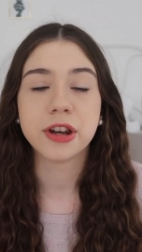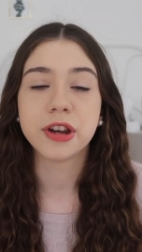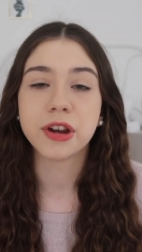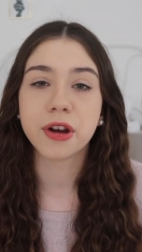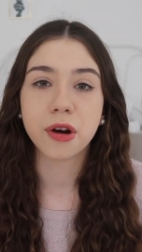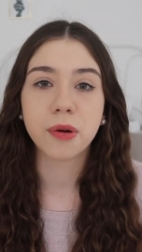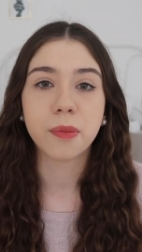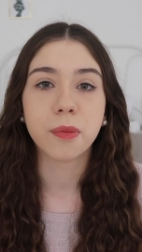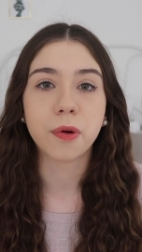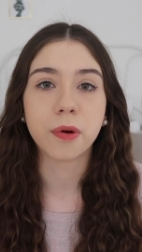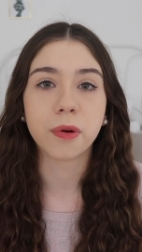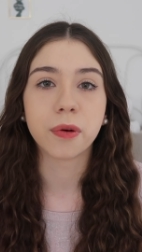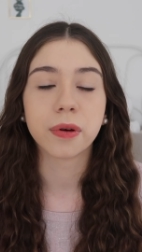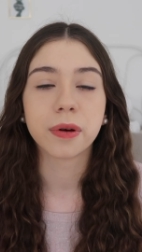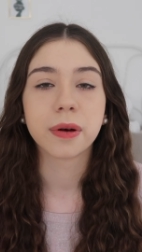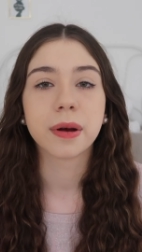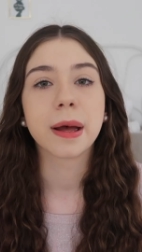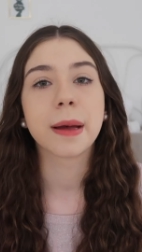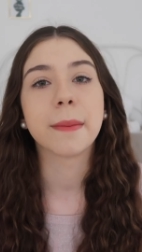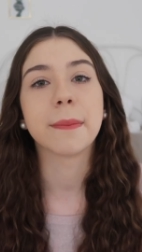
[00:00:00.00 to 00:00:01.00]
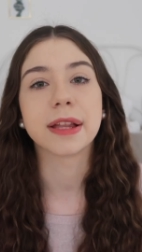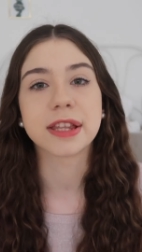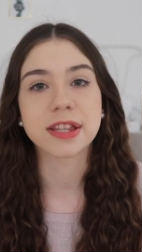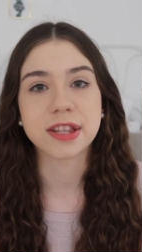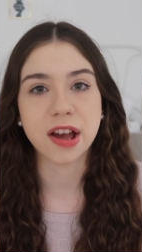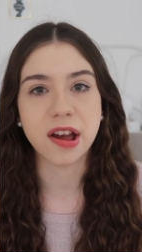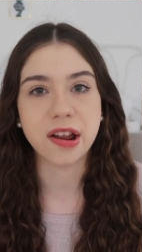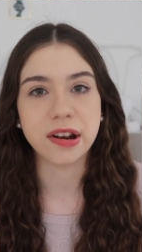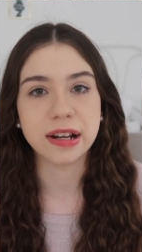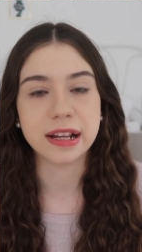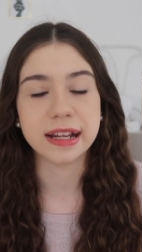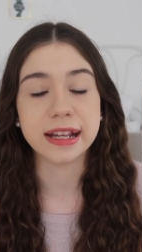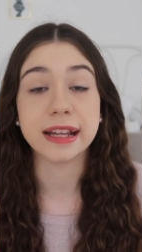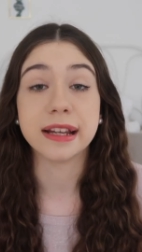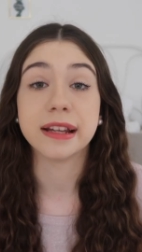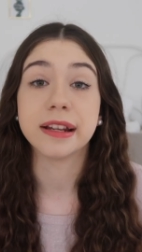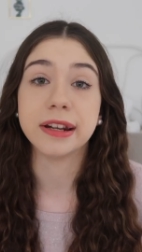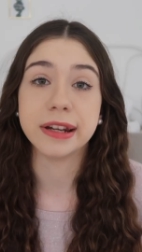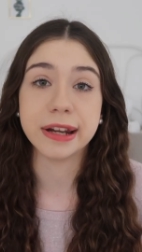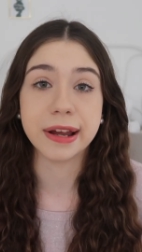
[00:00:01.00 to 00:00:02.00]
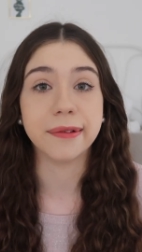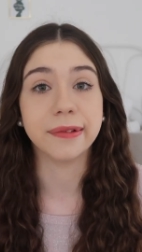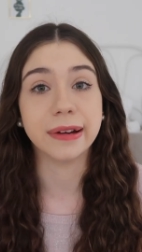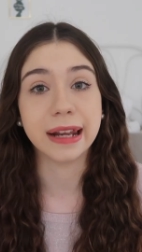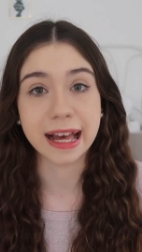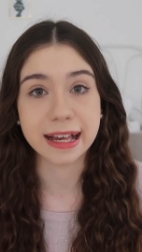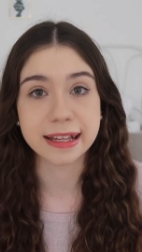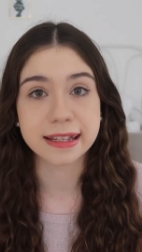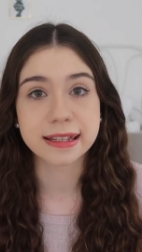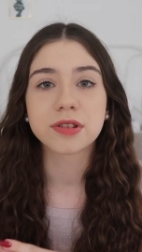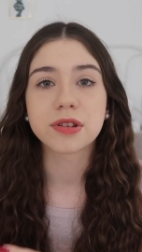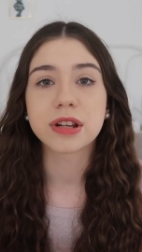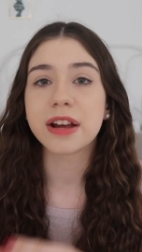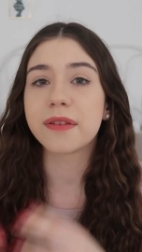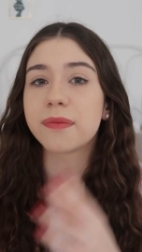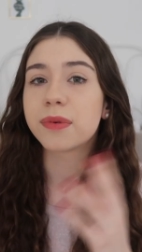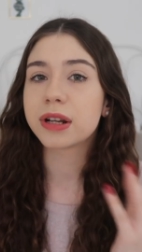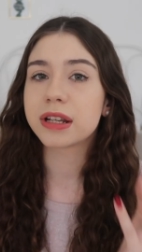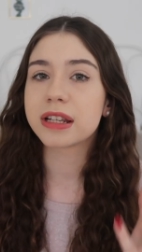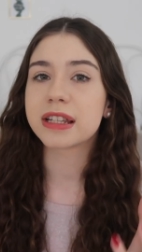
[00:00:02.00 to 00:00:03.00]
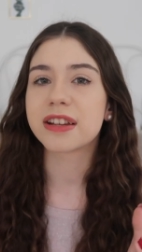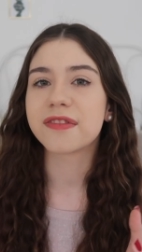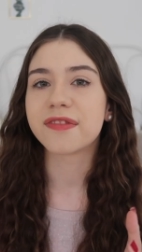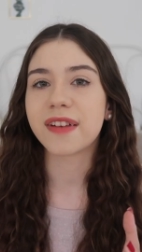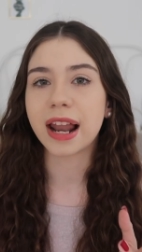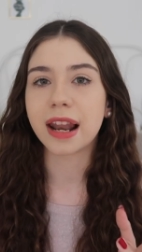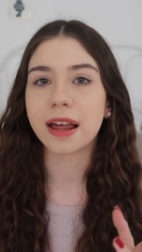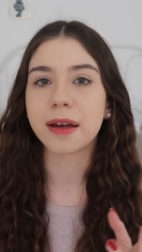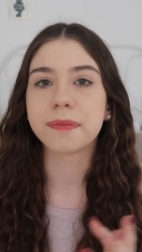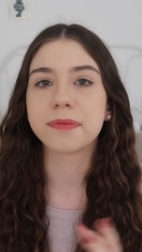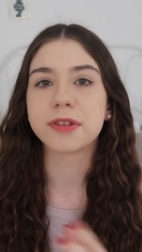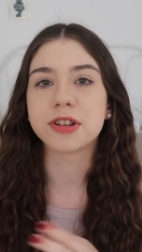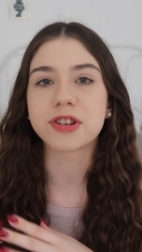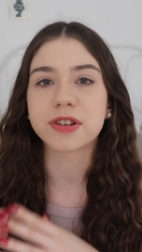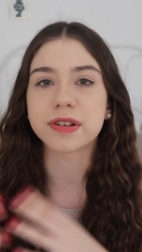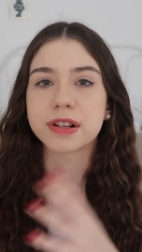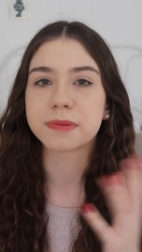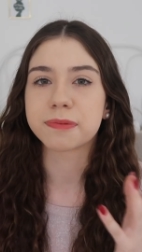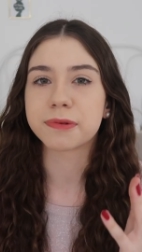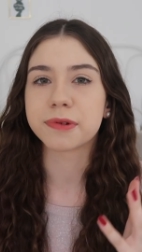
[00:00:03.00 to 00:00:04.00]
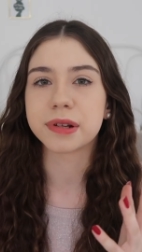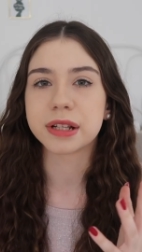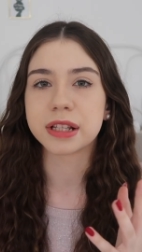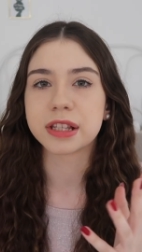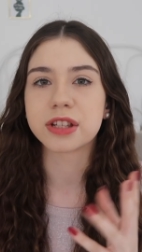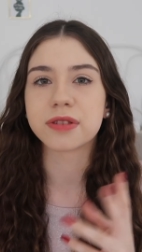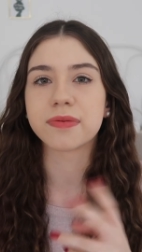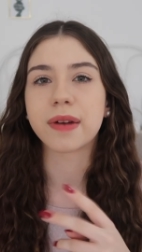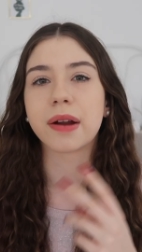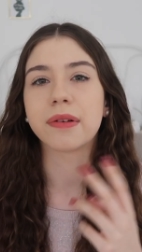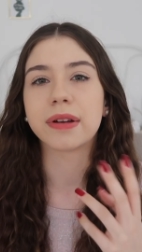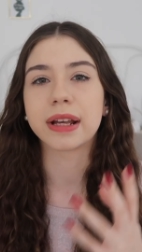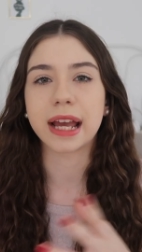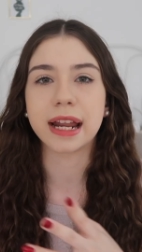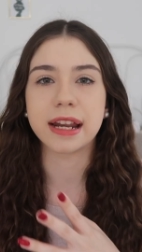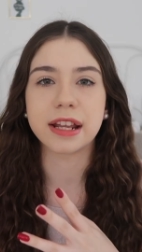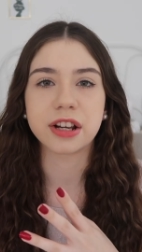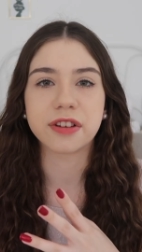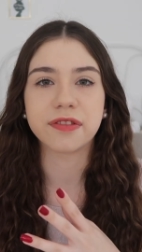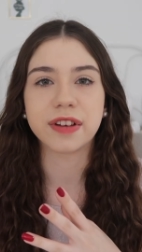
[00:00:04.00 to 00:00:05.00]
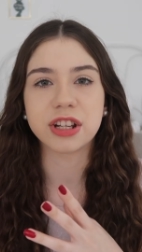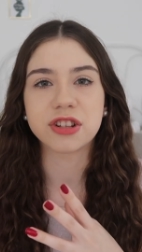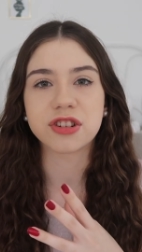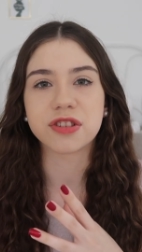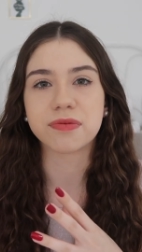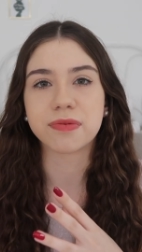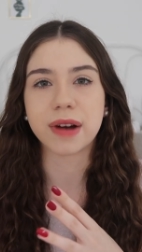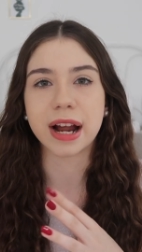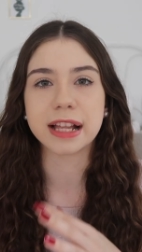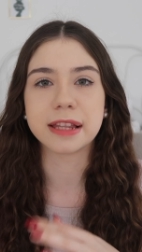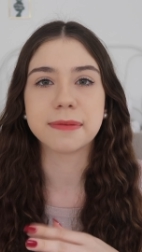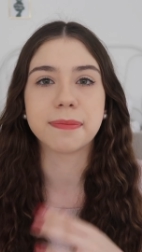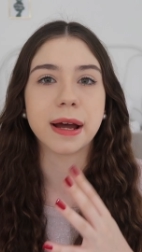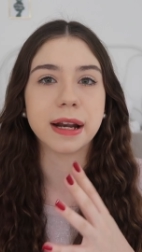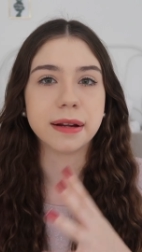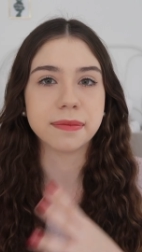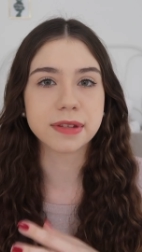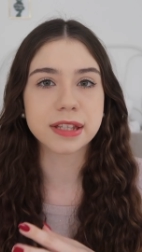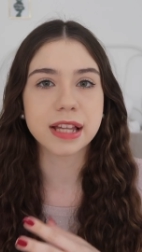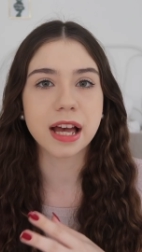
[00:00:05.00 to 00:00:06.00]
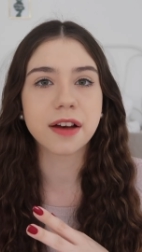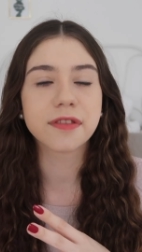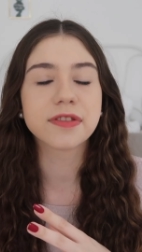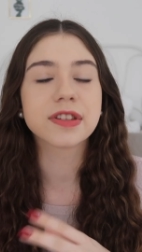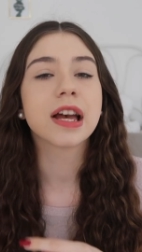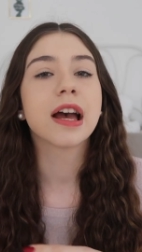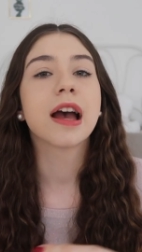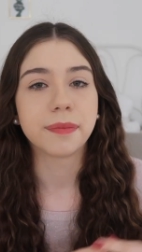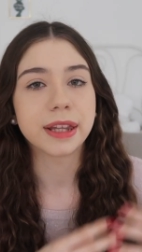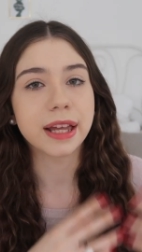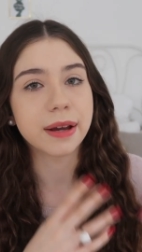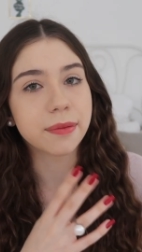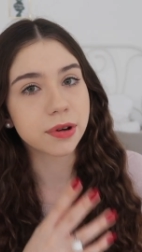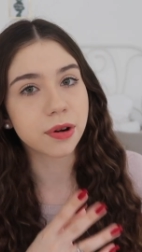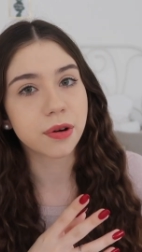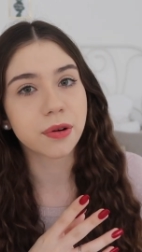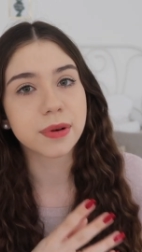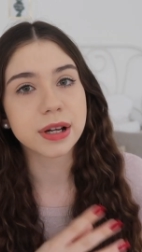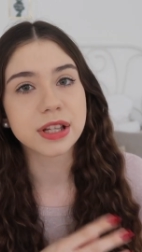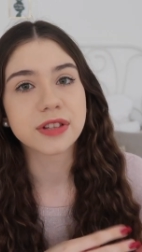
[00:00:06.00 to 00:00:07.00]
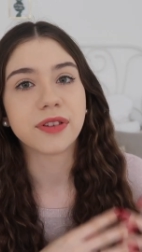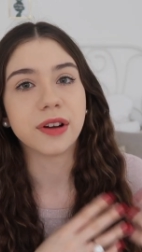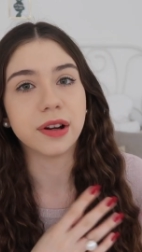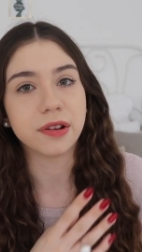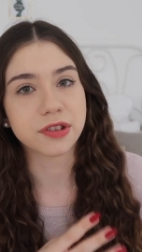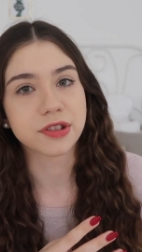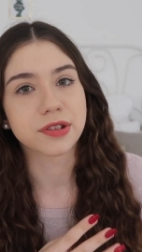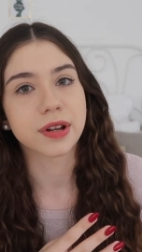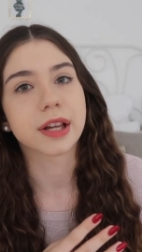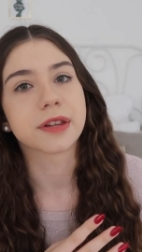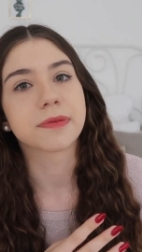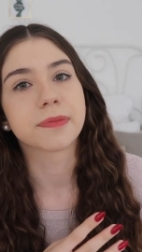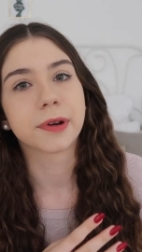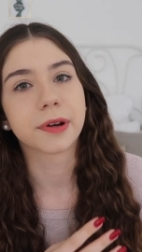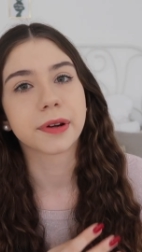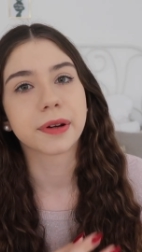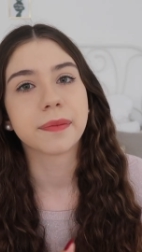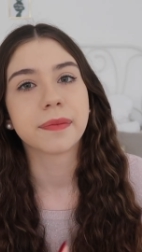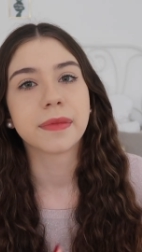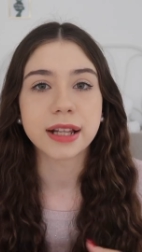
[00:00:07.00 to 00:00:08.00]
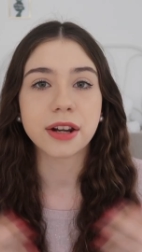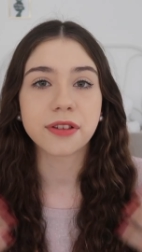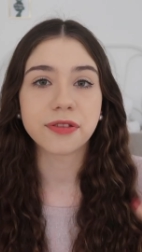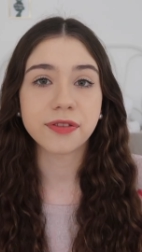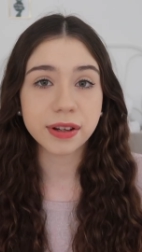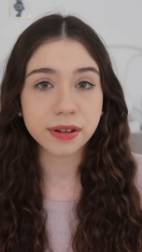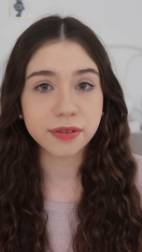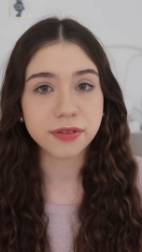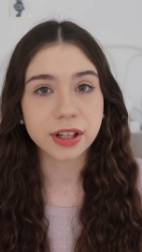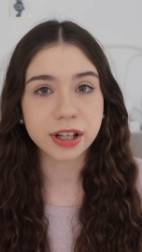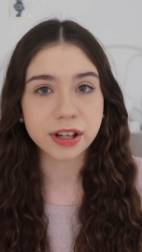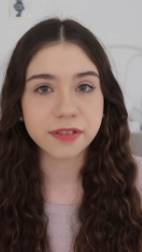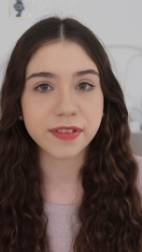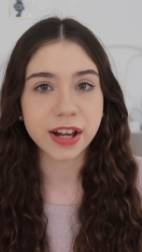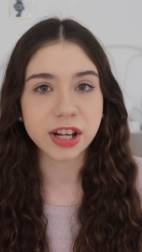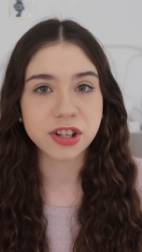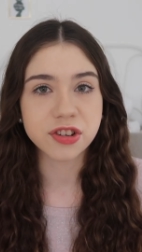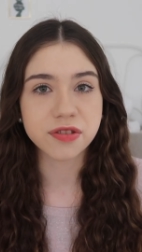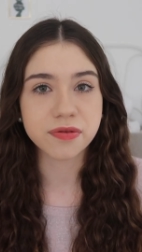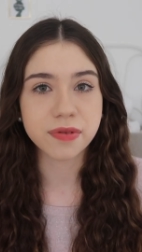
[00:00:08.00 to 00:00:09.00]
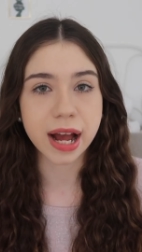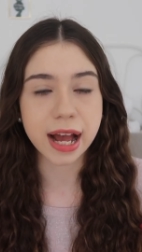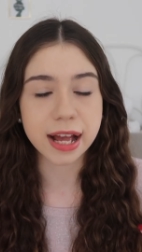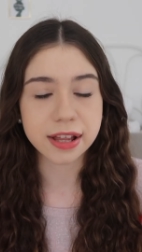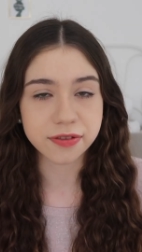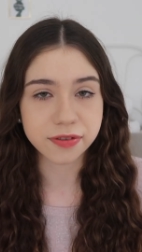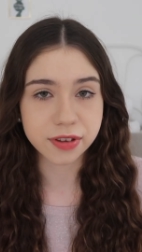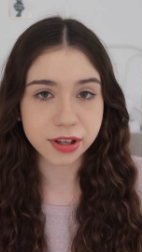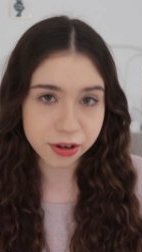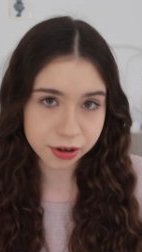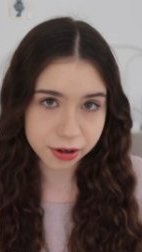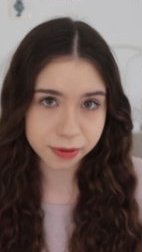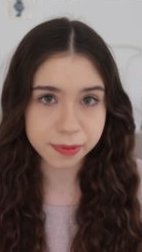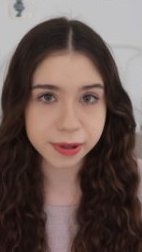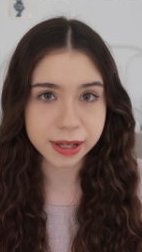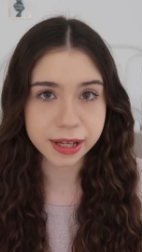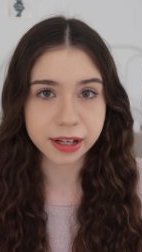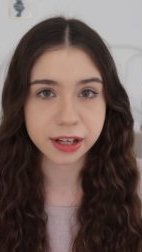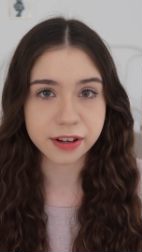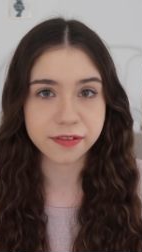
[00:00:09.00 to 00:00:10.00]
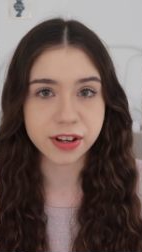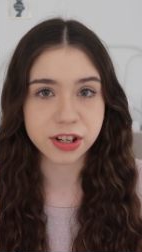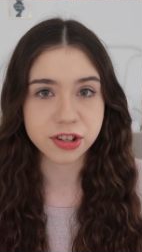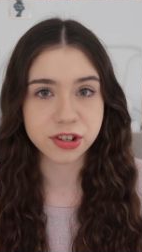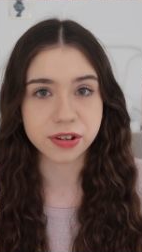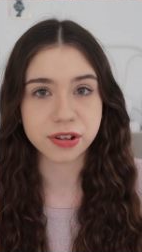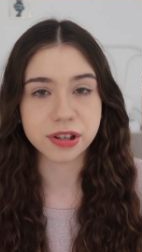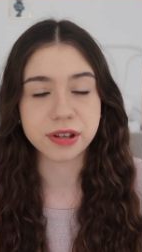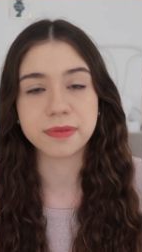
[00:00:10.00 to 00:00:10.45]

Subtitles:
no more, but certainly no less. So they wouldn't develop the jurisprudence surrounding any convention rights by themselves, but they would always follow Strasbourg. Now, the thing with the convention rights, the European Convention on